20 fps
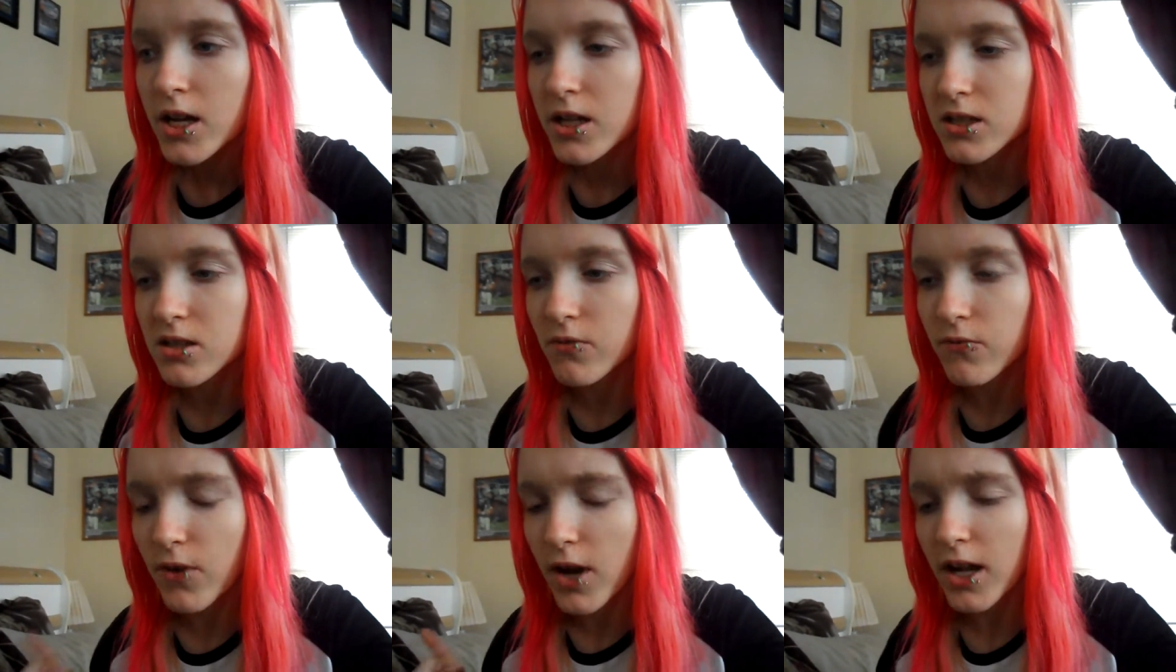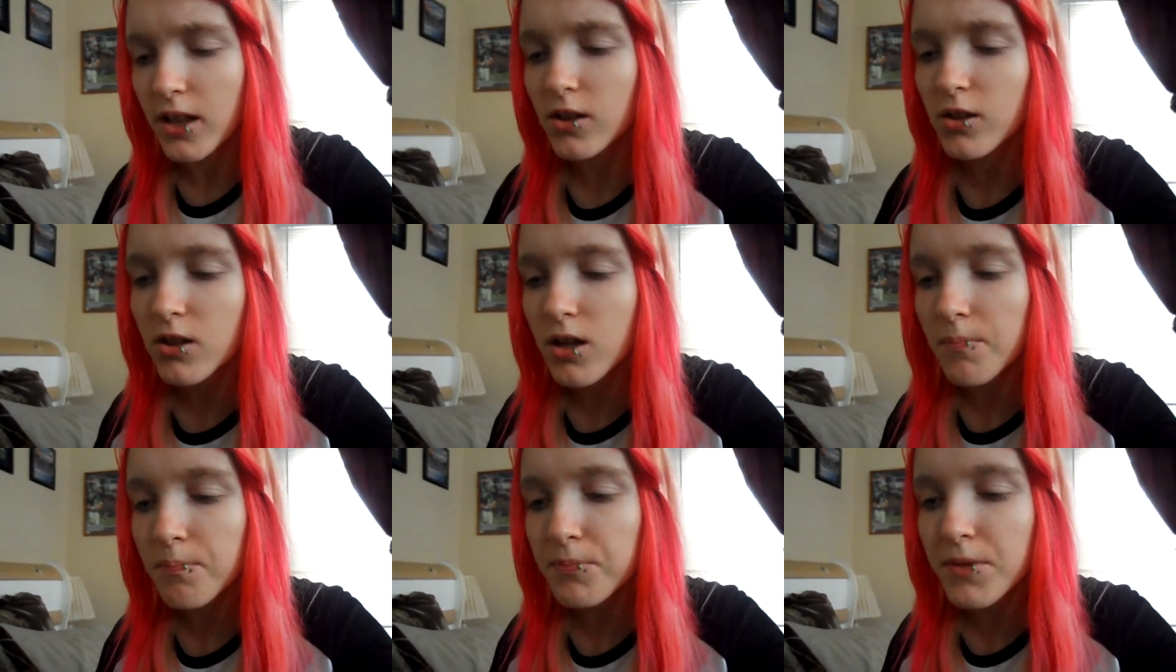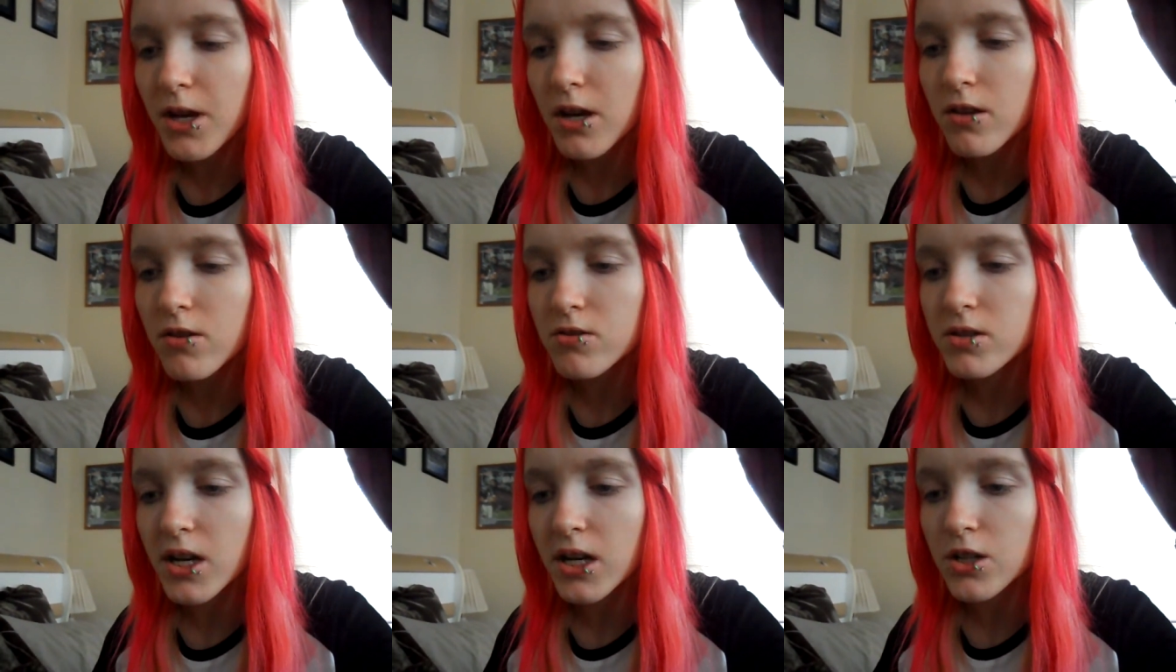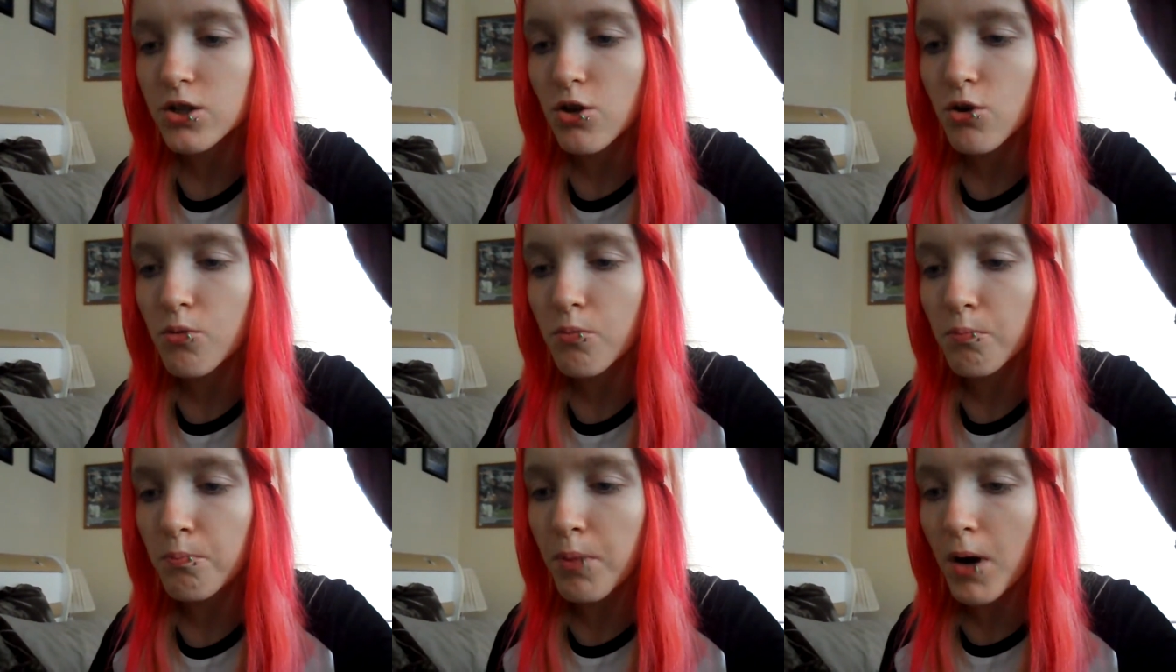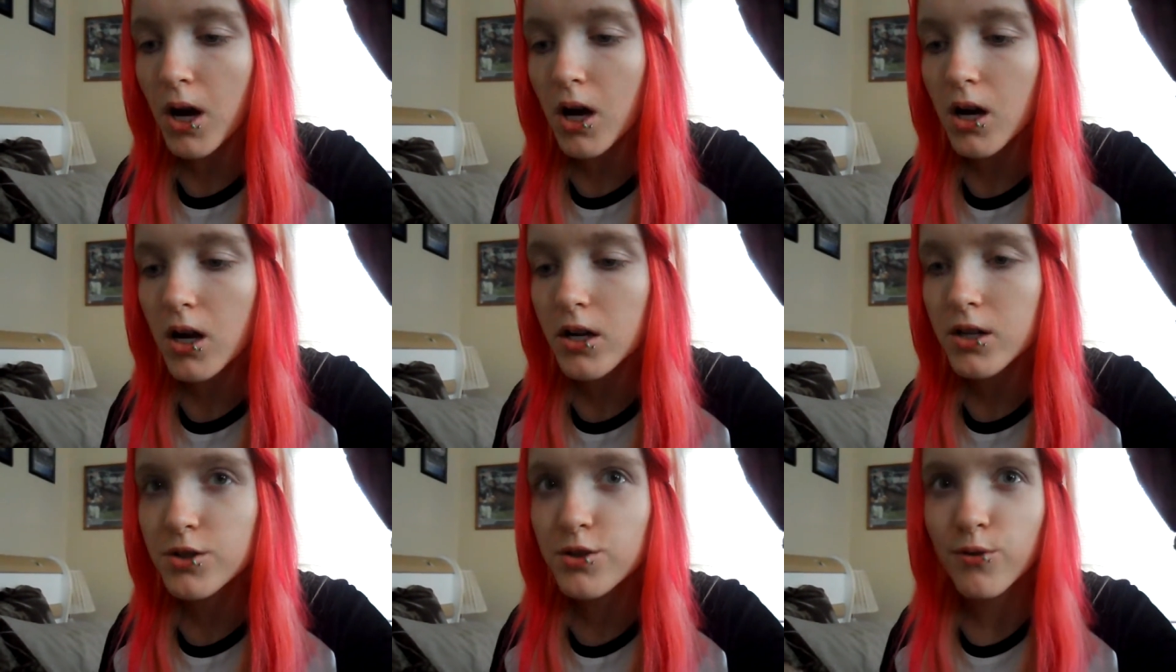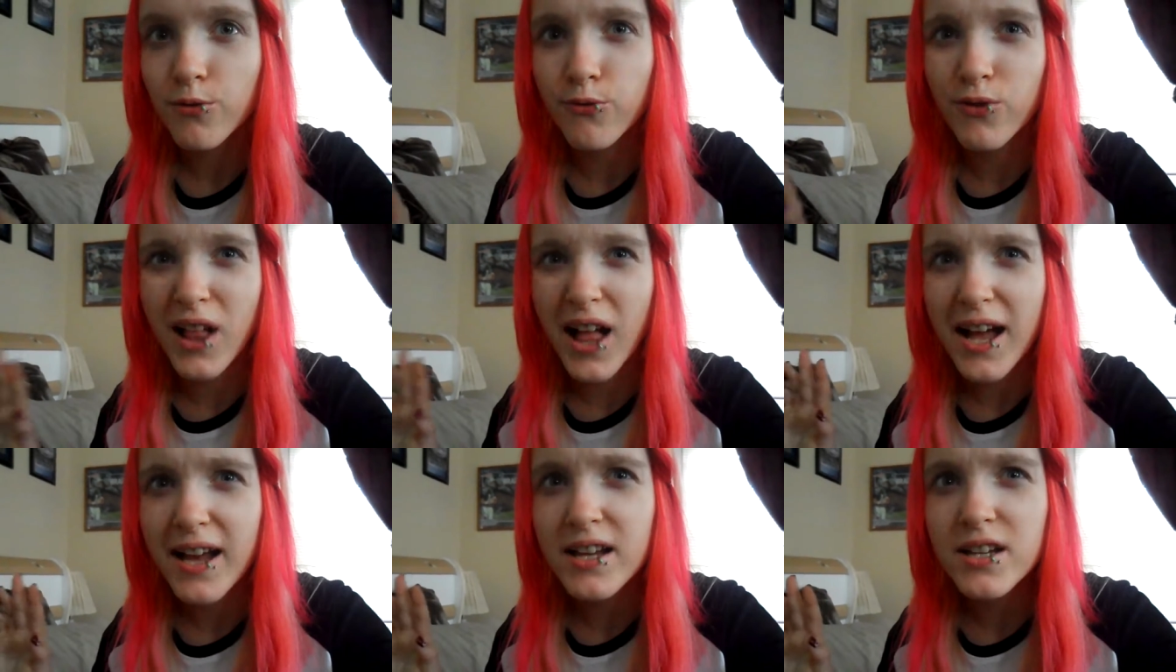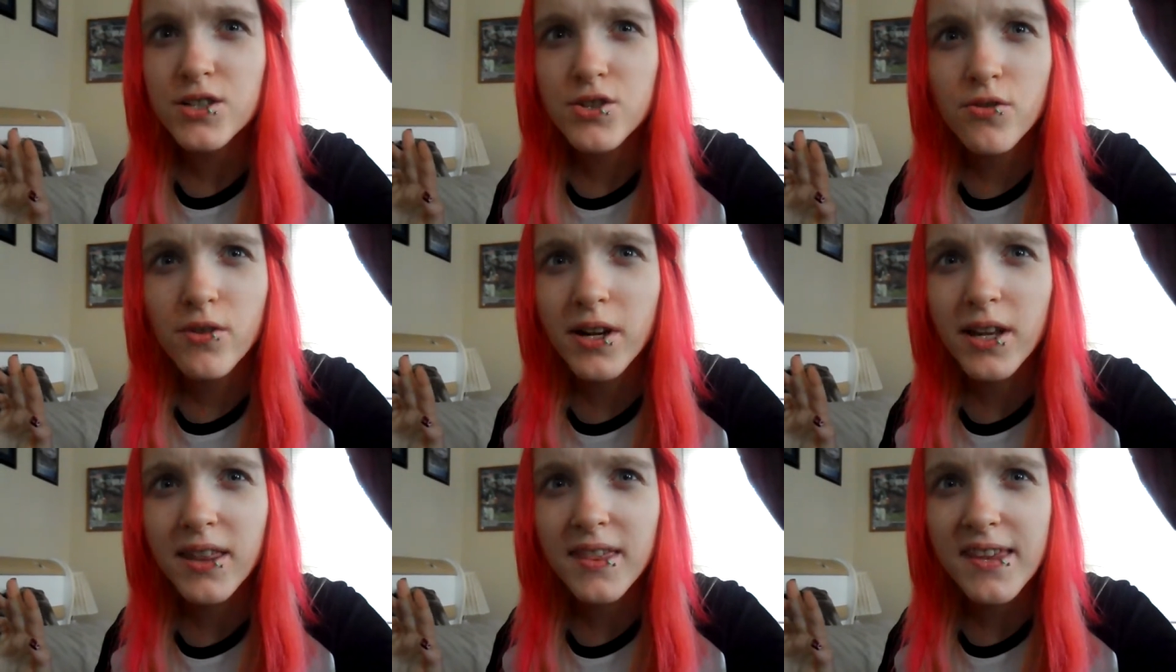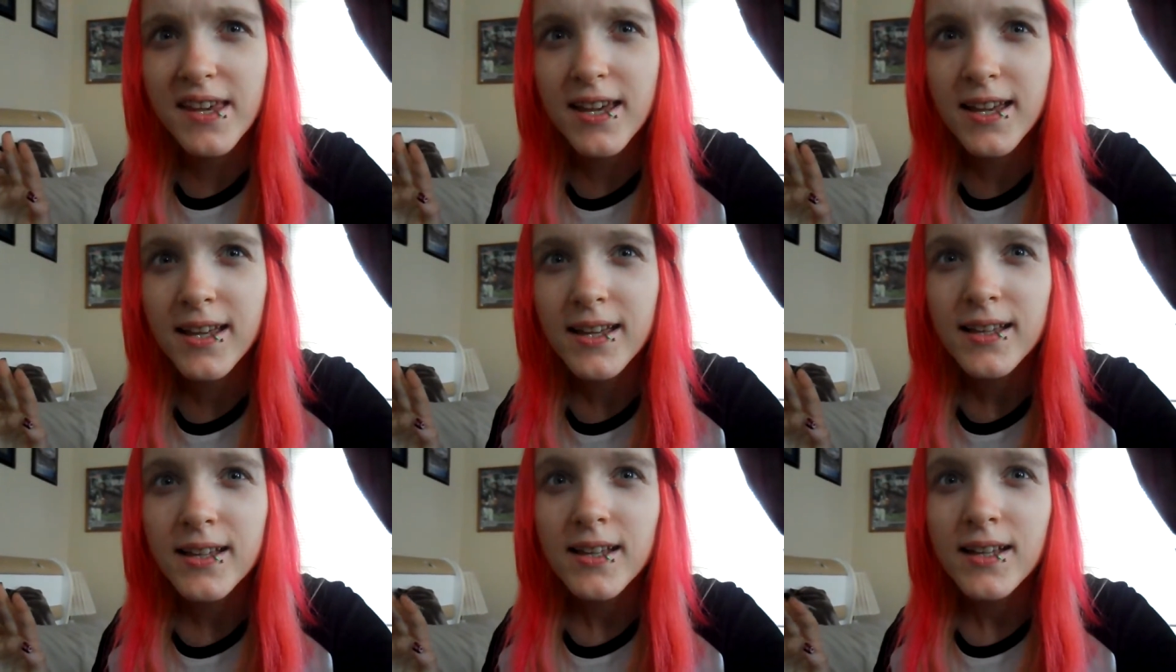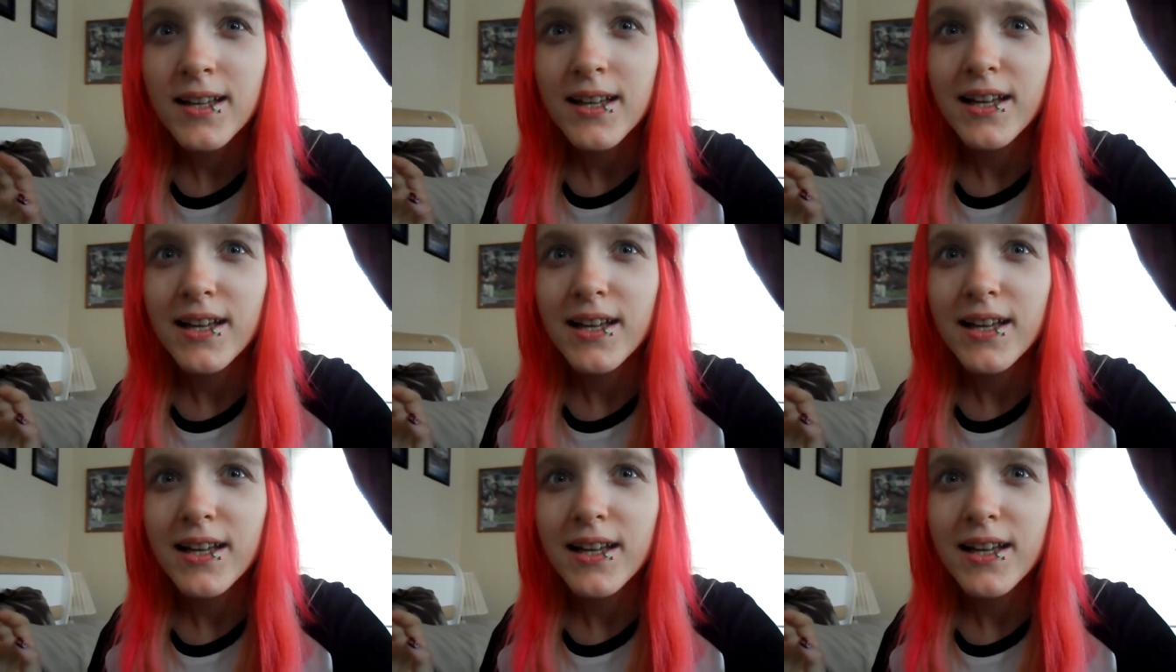Because if I look up there, there's like no bugs or flies or anything.